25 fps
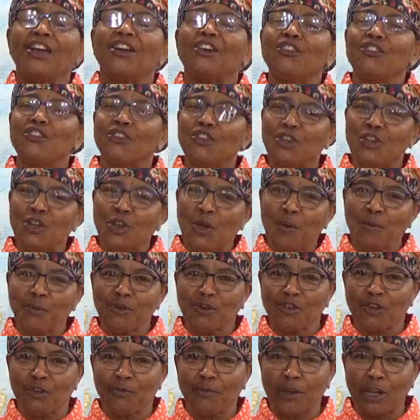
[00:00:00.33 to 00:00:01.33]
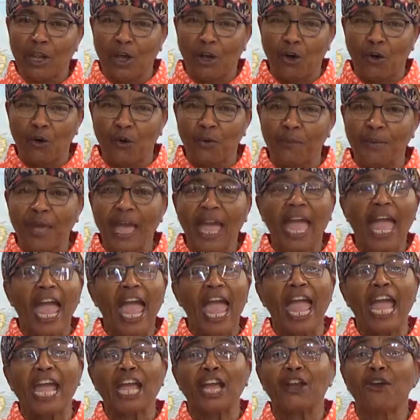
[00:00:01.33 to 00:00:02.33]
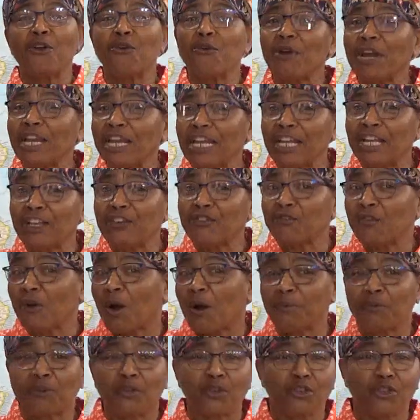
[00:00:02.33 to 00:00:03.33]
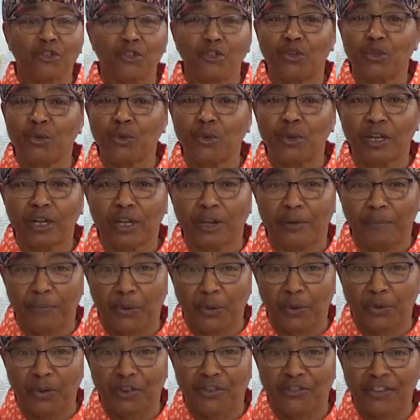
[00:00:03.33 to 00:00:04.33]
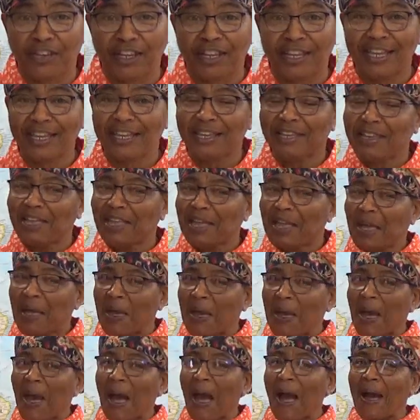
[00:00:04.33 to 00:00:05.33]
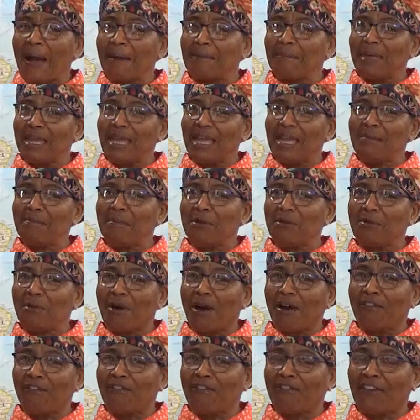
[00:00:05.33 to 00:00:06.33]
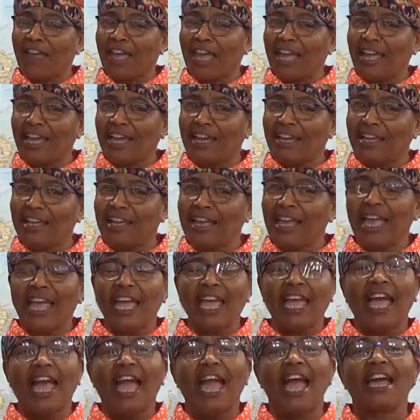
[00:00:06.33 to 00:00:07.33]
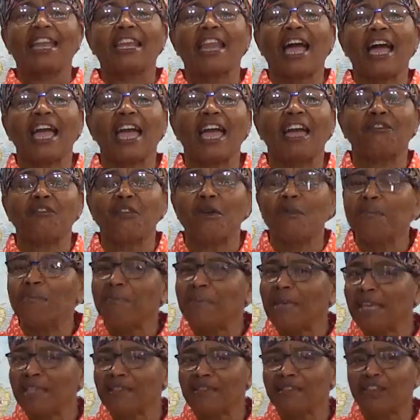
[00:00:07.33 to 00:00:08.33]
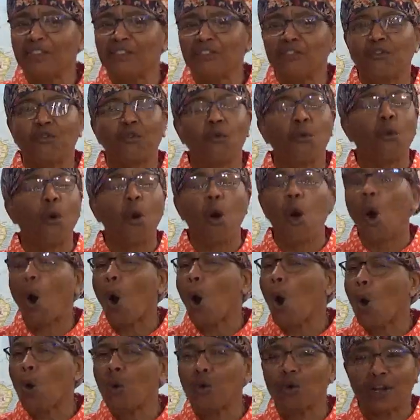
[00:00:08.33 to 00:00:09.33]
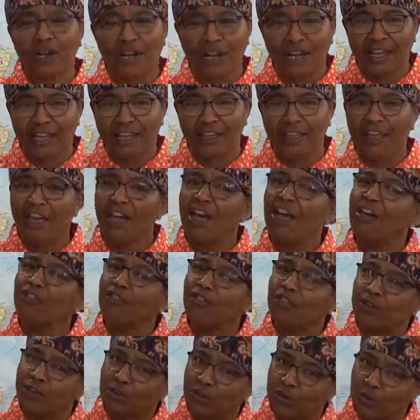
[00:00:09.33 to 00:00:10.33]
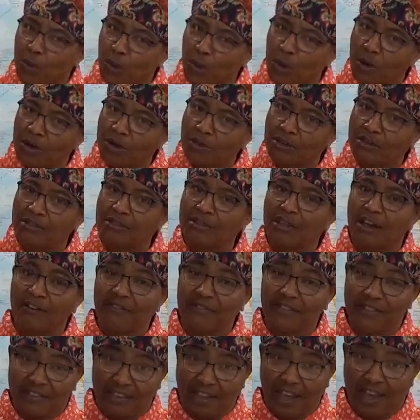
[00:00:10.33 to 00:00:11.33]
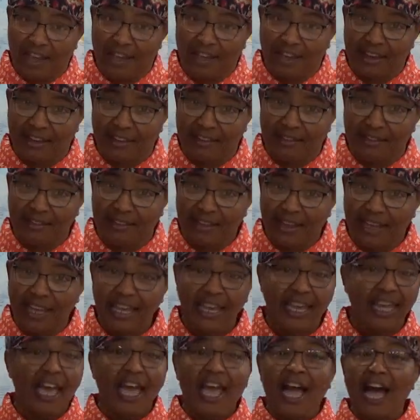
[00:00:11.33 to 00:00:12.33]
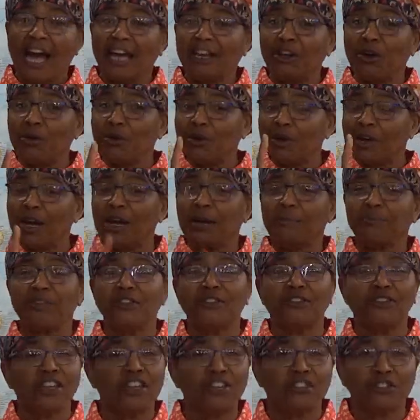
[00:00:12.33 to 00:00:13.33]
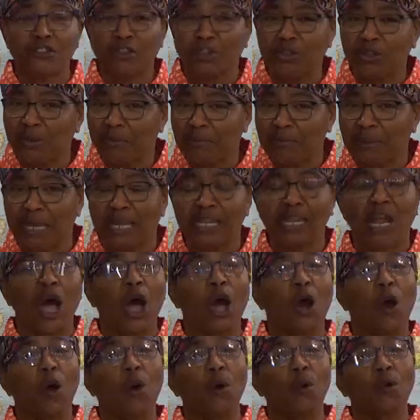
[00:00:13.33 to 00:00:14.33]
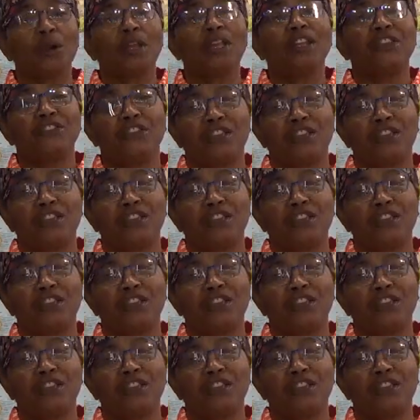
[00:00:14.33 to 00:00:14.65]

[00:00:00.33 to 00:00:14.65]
Shalom, shalom, and greetings from Tshuwah Community. I'm Ima Rafea, and I have a message for only the daughters of Zion. I don't come to teach to the men, I only